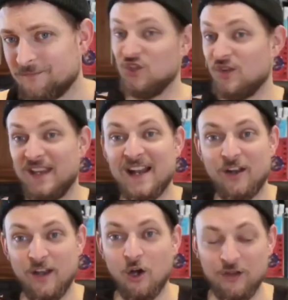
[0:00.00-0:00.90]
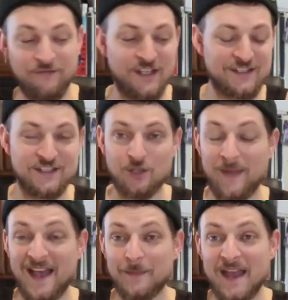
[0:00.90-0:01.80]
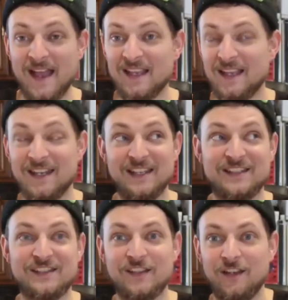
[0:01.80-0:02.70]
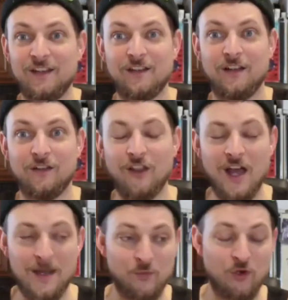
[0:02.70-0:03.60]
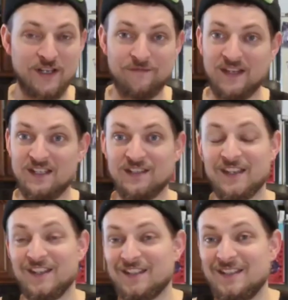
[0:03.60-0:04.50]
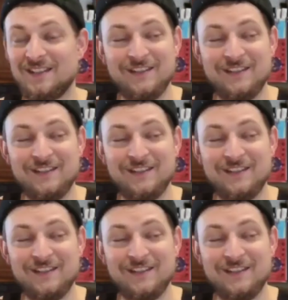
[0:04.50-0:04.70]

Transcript: You can carry all of this in your backpack and it's a lot more convenient than the,